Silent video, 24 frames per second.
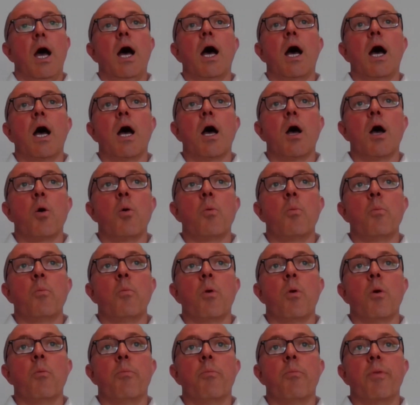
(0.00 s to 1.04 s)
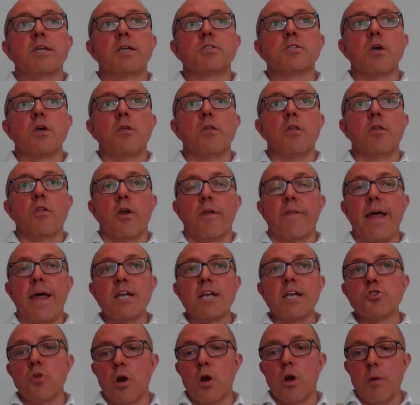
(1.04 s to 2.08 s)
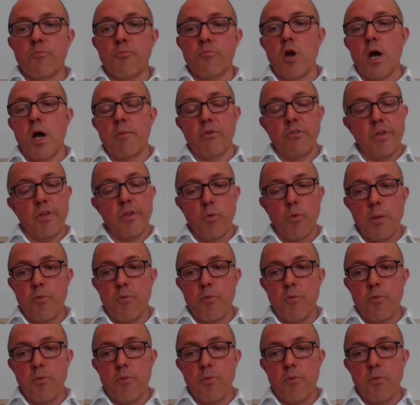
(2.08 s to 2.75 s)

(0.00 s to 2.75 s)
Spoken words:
But that is not our primary thing.